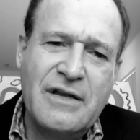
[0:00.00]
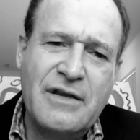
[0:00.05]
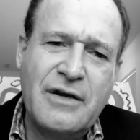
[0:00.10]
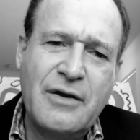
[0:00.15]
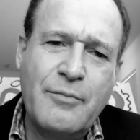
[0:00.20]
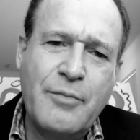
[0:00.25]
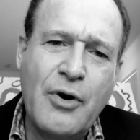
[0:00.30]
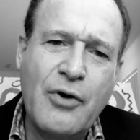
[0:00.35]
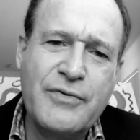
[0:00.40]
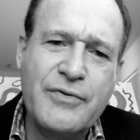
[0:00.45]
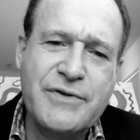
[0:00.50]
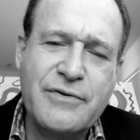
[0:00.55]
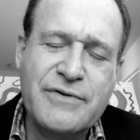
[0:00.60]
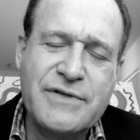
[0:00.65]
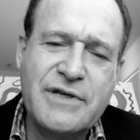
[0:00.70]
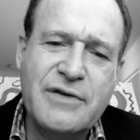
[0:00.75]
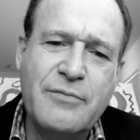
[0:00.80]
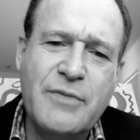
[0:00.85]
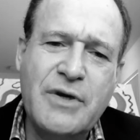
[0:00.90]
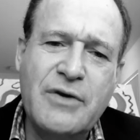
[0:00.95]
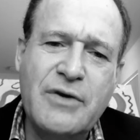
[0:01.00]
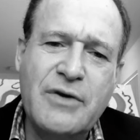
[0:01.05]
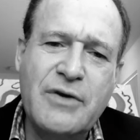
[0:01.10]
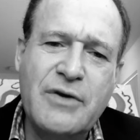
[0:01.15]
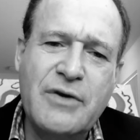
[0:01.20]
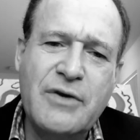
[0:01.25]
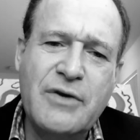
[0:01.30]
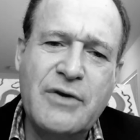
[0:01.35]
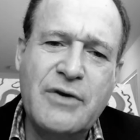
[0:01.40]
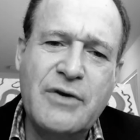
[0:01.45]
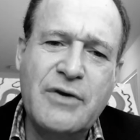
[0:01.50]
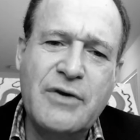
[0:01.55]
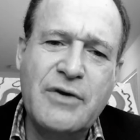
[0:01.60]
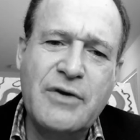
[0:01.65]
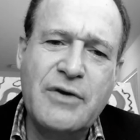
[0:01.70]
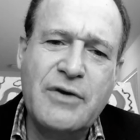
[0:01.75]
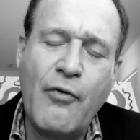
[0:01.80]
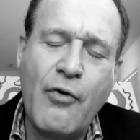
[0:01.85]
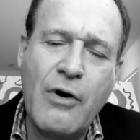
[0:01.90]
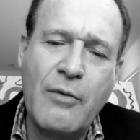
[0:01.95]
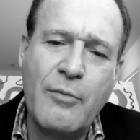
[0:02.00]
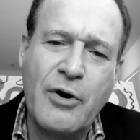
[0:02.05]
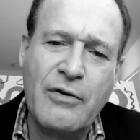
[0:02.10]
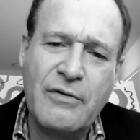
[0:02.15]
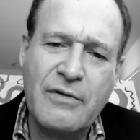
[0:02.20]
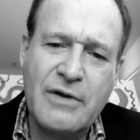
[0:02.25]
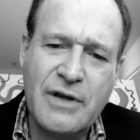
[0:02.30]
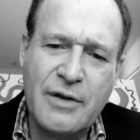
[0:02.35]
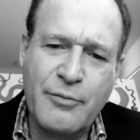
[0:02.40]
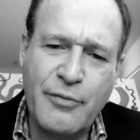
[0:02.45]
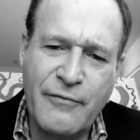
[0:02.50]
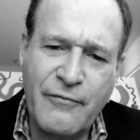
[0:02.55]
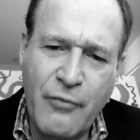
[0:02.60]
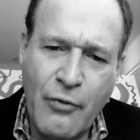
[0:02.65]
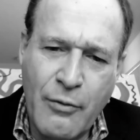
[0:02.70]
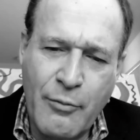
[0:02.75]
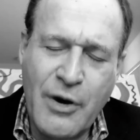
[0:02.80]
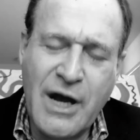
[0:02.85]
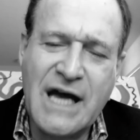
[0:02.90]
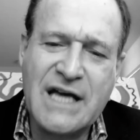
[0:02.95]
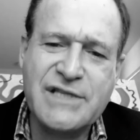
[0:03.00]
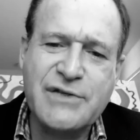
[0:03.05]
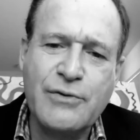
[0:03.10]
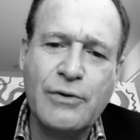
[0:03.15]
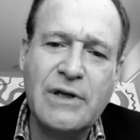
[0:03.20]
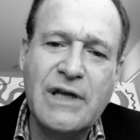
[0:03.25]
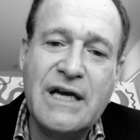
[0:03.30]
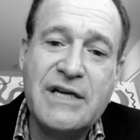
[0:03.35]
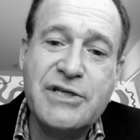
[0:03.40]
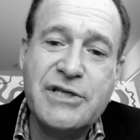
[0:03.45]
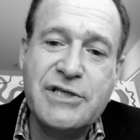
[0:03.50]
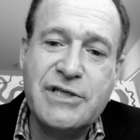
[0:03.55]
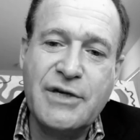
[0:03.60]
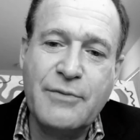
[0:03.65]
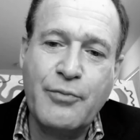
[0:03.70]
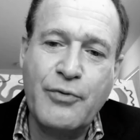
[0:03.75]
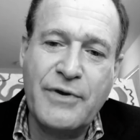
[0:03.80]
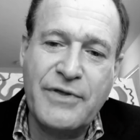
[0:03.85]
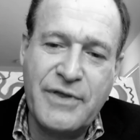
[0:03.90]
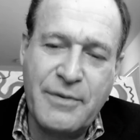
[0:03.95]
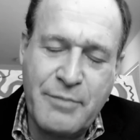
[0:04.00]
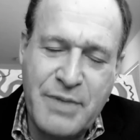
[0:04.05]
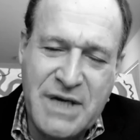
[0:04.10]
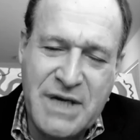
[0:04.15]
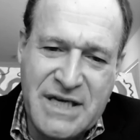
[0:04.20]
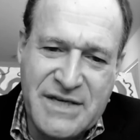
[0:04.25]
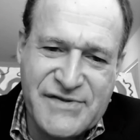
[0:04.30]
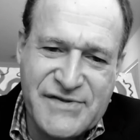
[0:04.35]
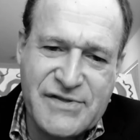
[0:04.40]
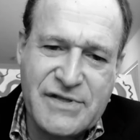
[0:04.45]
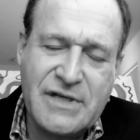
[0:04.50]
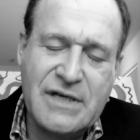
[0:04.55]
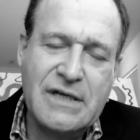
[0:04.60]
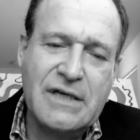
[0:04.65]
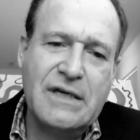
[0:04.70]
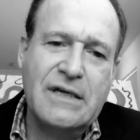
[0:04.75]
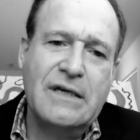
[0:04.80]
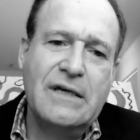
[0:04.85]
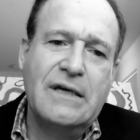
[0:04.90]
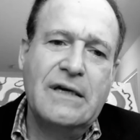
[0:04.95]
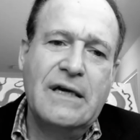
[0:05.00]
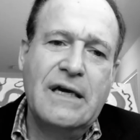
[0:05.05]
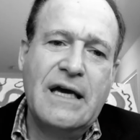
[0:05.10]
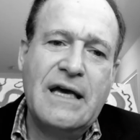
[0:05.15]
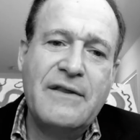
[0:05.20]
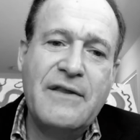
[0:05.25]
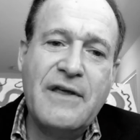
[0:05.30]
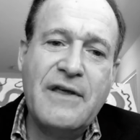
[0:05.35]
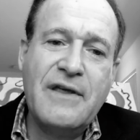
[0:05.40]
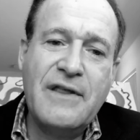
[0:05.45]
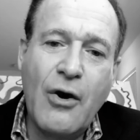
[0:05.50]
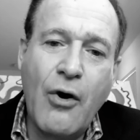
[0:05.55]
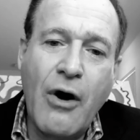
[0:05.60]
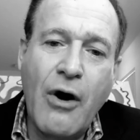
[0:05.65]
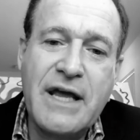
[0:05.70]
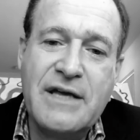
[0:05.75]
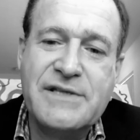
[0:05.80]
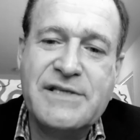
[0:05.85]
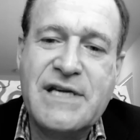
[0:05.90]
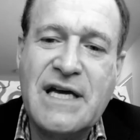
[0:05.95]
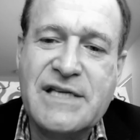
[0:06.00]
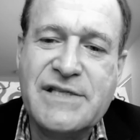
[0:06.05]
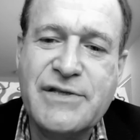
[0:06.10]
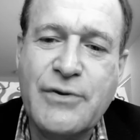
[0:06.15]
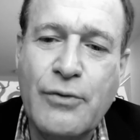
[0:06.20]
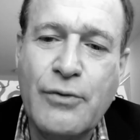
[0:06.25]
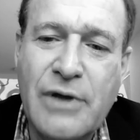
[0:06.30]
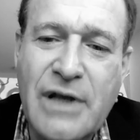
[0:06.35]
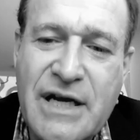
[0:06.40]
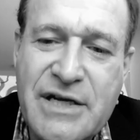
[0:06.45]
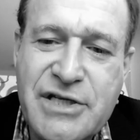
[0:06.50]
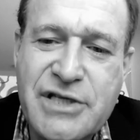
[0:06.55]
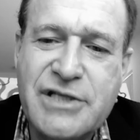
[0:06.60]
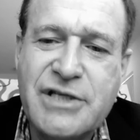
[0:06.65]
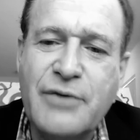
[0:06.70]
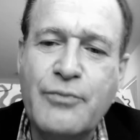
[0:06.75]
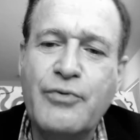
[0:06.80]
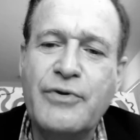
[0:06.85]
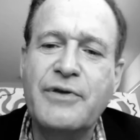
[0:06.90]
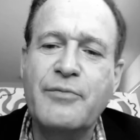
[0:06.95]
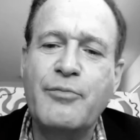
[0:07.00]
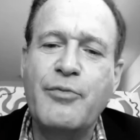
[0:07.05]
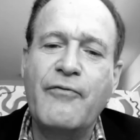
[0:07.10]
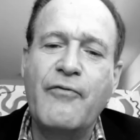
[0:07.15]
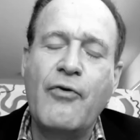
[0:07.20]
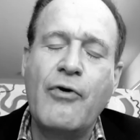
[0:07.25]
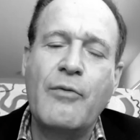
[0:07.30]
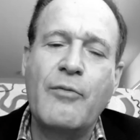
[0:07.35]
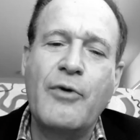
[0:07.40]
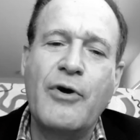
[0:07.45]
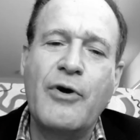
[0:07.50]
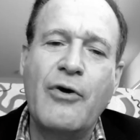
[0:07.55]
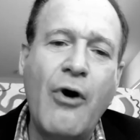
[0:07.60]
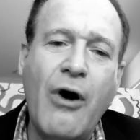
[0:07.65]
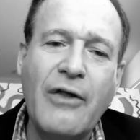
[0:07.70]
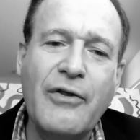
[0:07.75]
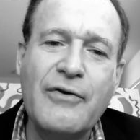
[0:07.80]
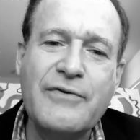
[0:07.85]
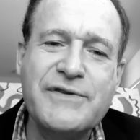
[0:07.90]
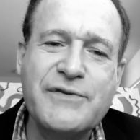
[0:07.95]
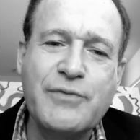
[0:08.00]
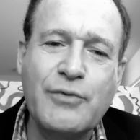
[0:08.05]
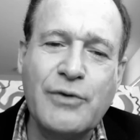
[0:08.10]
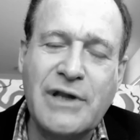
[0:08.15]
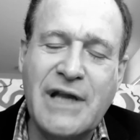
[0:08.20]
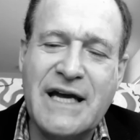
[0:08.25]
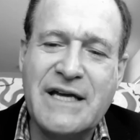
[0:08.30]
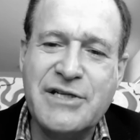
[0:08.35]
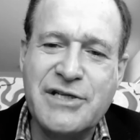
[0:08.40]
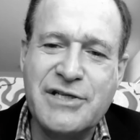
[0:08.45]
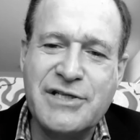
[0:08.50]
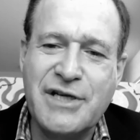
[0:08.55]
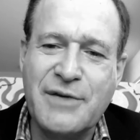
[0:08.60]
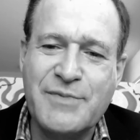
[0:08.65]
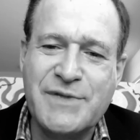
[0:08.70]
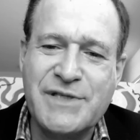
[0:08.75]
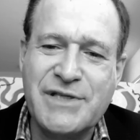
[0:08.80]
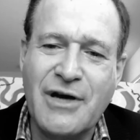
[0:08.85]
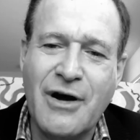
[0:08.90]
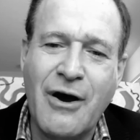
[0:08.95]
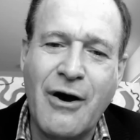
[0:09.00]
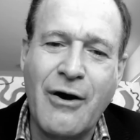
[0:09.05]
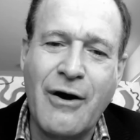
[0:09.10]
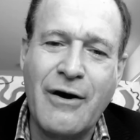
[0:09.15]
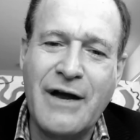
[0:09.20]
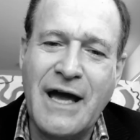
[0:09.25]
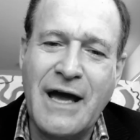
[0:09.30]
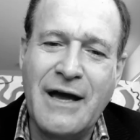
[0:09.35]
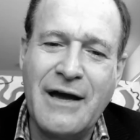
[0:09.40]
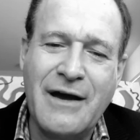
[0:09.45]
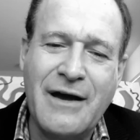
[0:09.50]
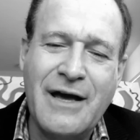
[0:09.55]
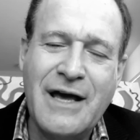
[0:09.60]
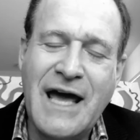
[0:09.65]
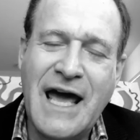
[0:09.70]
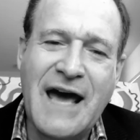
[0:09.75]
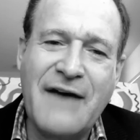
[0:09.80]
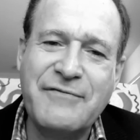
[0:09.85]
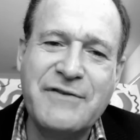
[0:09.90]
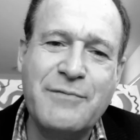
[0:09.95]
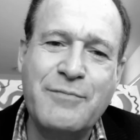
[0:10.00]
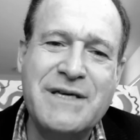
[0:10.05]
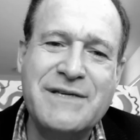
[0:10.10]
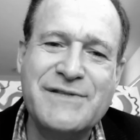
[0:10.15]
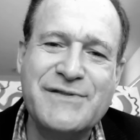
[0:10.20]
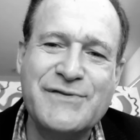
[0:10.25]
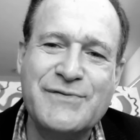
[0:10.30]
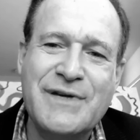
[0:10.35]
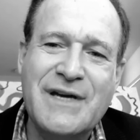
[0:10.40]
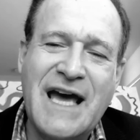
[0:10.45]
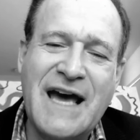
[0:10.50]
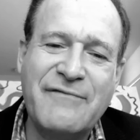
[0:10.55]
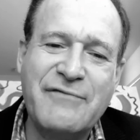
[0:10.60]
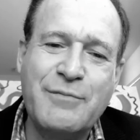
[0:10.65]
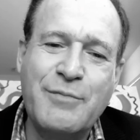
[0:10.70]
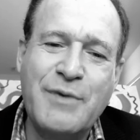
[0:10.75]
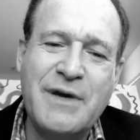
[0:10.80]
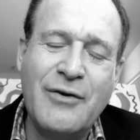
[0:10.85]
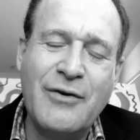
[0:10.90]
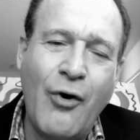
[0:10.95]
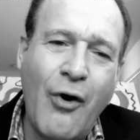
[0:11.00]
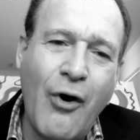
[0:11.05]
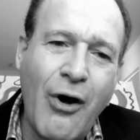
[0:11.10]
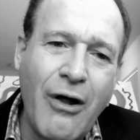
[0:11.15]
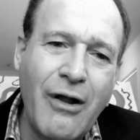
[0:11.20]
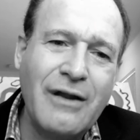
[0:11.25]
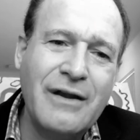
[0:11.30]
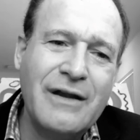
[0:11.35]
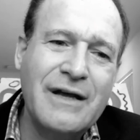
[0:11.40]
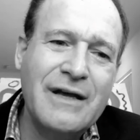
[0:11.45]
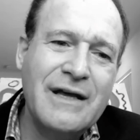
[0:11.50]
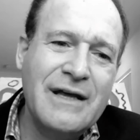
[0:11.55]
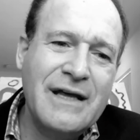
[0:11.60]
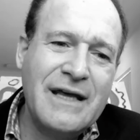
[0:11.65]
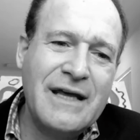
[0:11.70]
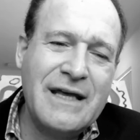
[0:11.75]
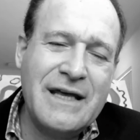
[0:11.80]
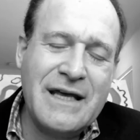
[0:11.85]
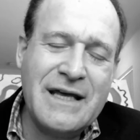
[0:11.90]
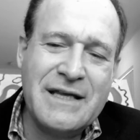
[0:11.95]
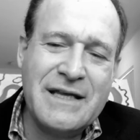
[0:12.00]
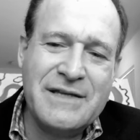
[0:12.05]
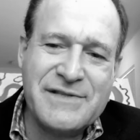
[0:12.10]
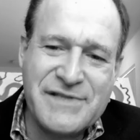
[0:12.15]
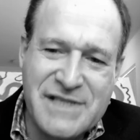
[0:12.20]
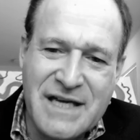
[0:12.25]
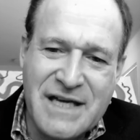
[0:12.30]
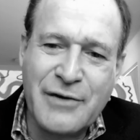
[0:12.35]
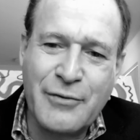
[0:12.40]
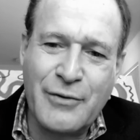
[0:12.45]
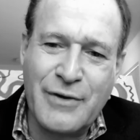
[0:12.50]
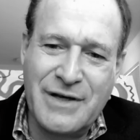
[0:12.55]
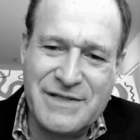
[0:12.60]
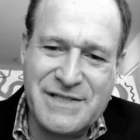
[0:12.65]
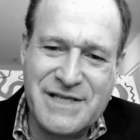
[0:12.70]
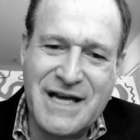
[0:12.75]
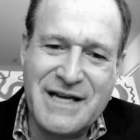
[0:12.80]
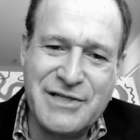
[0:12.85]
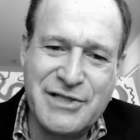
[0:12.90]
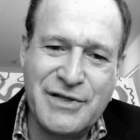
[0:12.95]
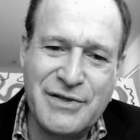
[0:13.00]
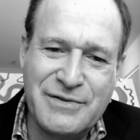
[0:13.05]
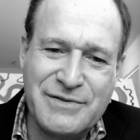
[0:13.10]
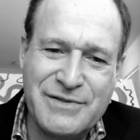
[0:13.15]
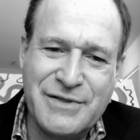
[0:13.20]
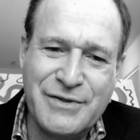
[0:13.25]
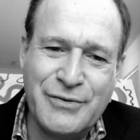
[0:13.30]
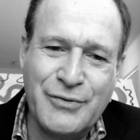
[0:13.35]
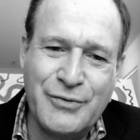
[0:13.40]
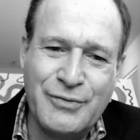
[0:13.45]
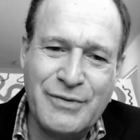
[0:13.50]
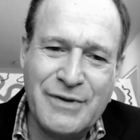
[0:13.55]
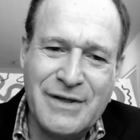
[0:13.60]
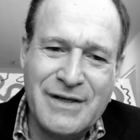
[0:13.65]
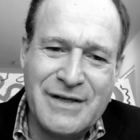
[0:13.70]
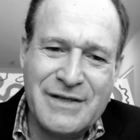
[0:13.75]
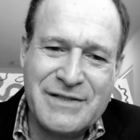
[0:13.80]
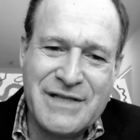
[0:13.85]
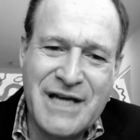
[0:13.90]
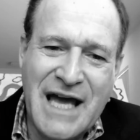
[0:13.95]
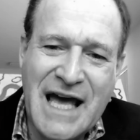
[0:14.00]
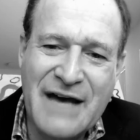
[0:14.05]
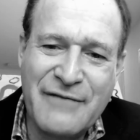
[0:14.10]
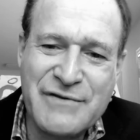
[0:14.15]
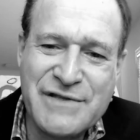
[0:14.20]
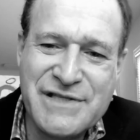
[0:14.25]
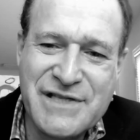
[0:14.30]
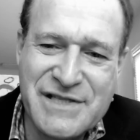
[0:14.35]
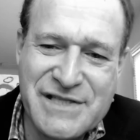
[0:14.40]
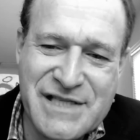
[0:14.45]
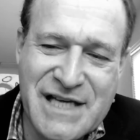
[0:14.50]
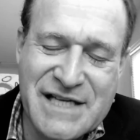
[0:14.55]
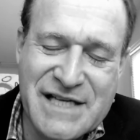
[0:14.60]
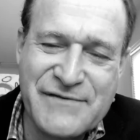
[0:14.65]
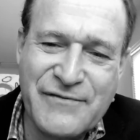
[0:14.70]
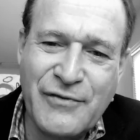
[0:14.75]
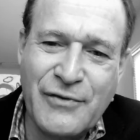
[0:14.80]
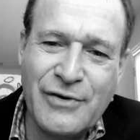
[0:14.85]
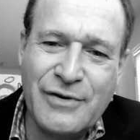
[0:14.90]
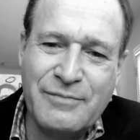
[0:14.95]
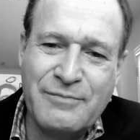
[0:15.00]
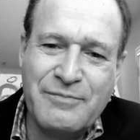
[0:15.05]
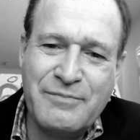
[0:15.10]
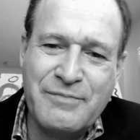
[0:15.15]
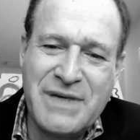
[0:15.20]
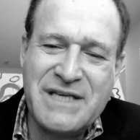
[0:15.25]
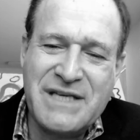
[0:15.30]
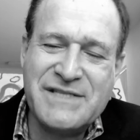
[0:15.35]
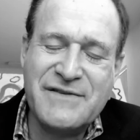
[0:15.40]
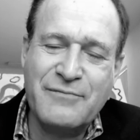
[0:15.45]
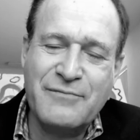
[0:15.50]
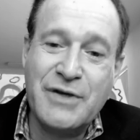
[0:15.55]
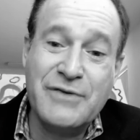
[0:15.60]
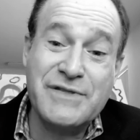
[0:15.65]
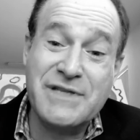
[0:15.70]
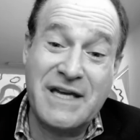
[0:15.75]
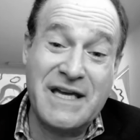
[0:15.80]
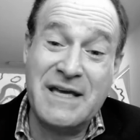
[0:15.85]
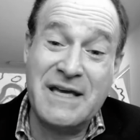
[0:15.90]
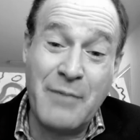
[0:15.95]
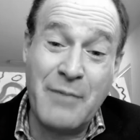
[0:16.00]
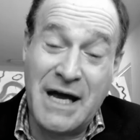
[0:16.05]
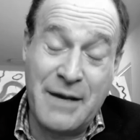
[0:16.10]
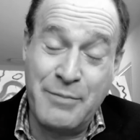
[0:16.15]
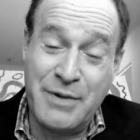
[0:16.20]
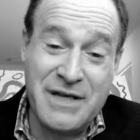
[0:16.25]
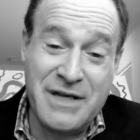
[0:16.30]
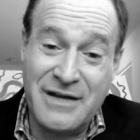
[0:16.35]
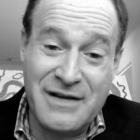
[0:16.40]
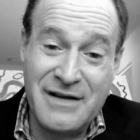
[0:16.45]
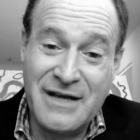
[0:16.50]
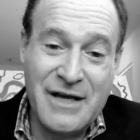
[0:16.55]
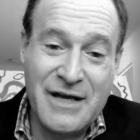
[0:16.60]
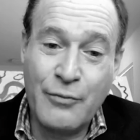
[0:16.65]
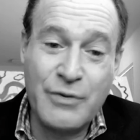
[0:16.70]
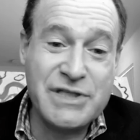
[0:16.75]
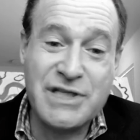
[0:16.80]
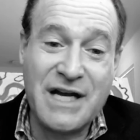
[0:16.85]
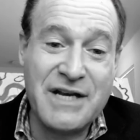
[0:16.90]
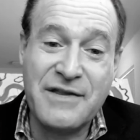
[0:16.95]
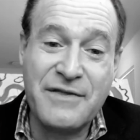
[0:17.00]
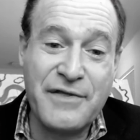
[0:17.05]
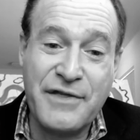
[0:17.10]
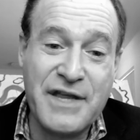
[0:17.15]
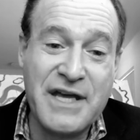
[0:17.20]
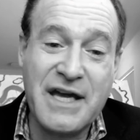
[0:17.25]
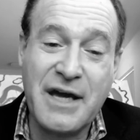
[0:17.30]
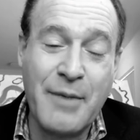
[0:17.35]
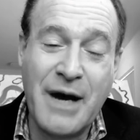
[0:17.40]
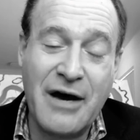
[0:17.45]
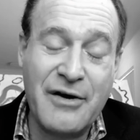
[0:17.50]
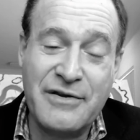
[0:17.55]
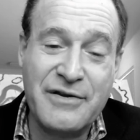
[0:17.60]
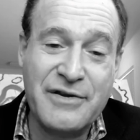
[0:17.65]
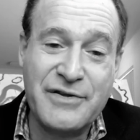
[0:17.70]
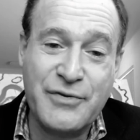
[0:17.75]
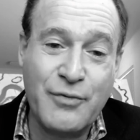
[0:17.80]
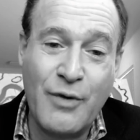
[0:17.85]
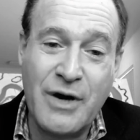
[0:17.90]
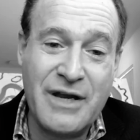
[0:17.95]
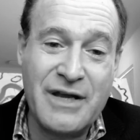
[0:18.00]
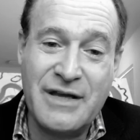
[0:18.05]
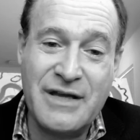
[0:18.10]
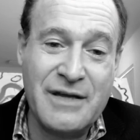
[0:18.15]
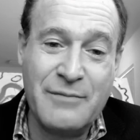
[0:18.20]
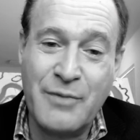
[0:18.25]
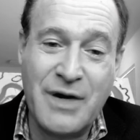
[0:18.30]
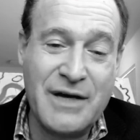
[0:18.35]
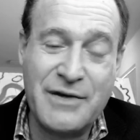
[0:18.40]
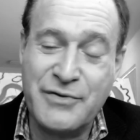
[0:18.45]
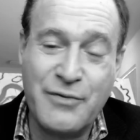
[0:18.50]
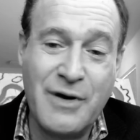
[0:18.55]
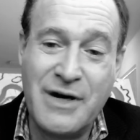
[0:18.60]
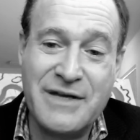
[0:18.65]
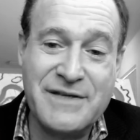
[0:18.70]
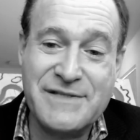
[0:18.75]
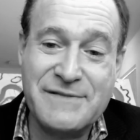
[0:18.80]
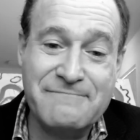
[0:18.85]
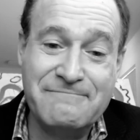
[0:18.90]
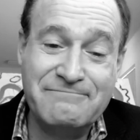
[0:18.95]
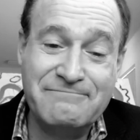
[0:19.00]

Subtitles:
The composer is communicating with the performer. The performer has a relationship with the piece. And then the audience has a relationship with the performer. All those relationships have to be all in synchronization to have a successful piece of music, in my opinion, which I didn't think about in my 20s.